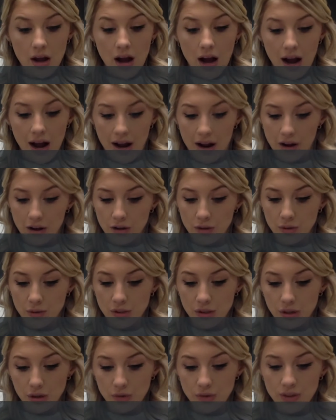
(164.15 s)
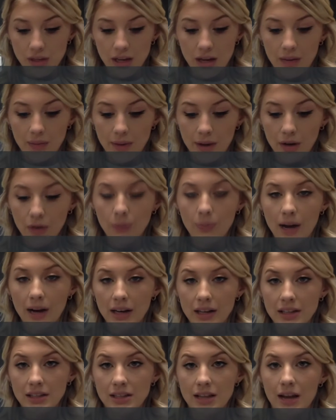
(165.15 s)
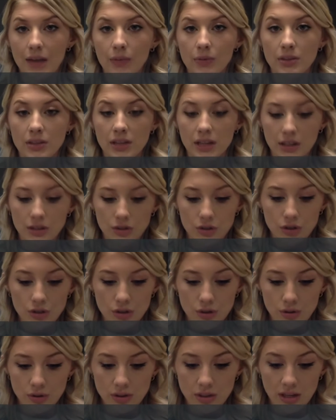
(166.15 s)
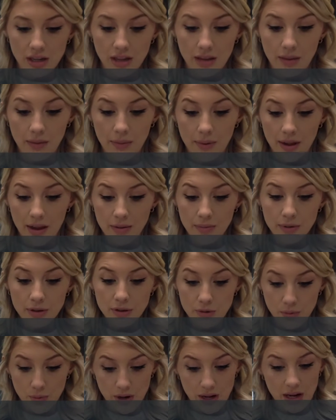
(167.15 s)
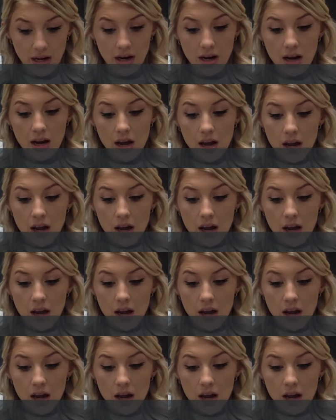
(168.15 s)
ions was used, and a metal binding site was introduced in between